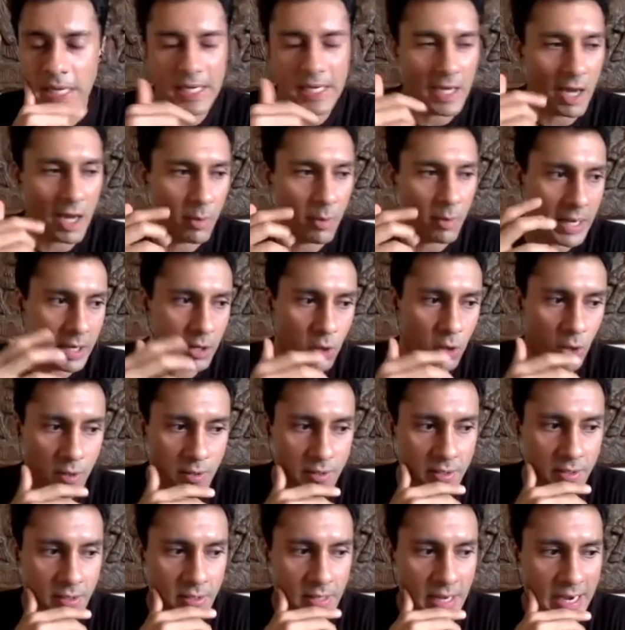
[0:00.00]
now, by
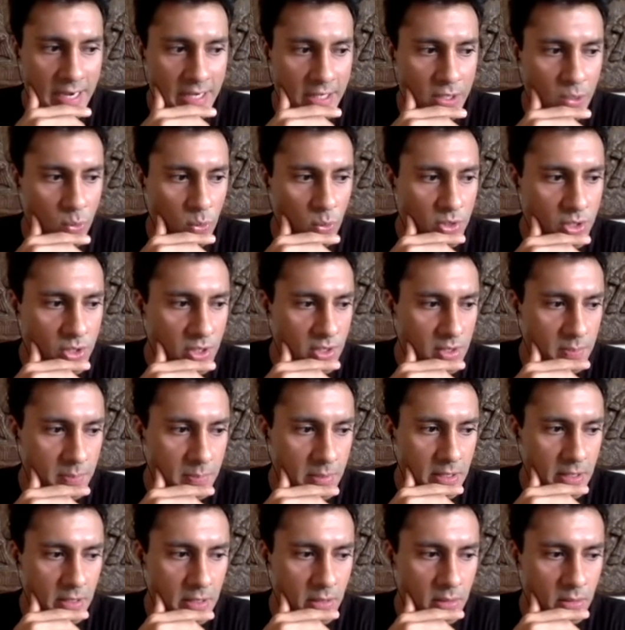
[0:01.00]
content, I don't just
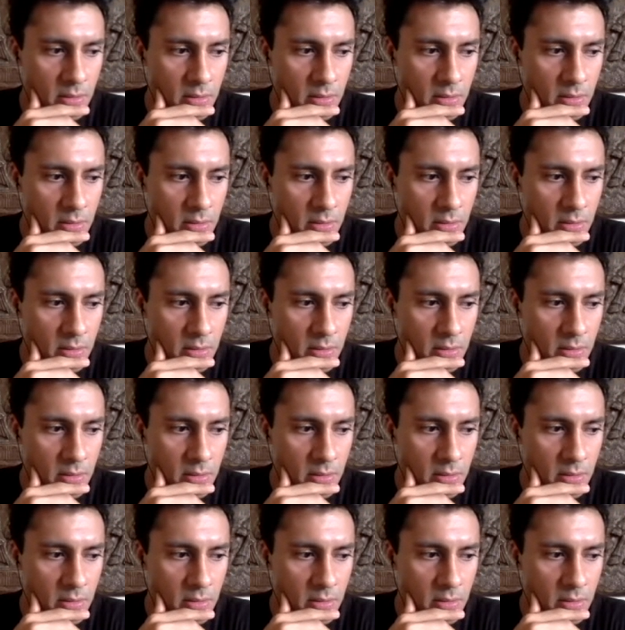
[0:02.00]
mean